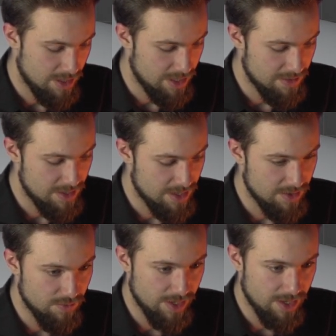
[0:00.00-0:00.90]
and
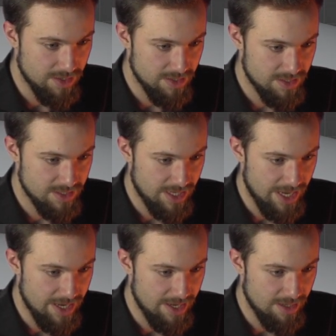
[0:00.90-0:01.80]
then we're gonna
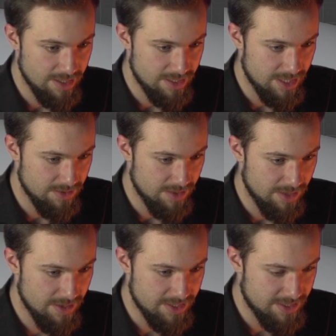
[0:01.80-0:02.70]
scale it down
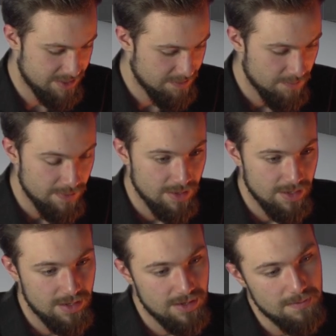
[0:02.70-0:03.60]
like this.
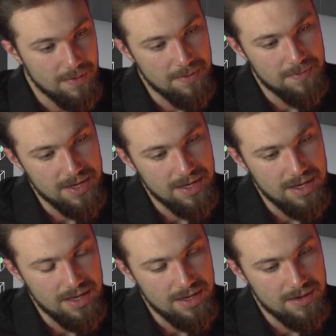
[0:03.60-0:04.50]

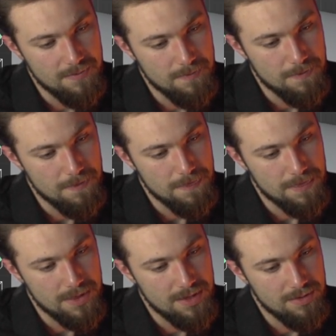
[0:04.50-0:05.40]
Maybe
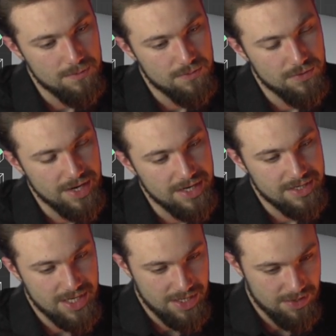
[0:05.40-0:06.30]
bring
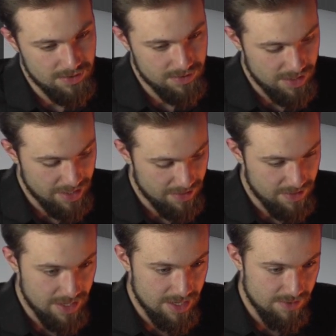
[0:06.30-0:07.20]
it down like
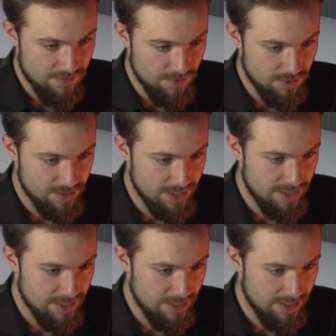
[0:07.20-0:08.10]
that,
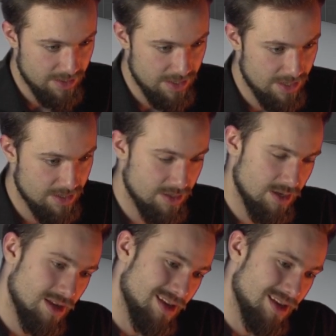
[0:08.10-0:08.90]
rotate it like that,